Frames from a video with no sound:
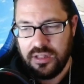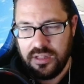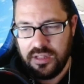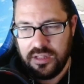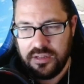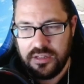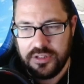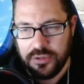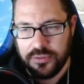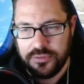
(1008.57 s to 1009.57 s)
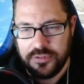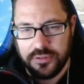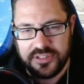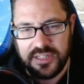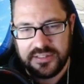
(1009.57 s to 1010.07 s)
And don't
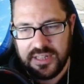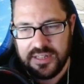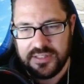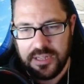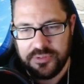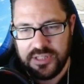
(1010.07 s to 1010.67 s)
don't take that as I'm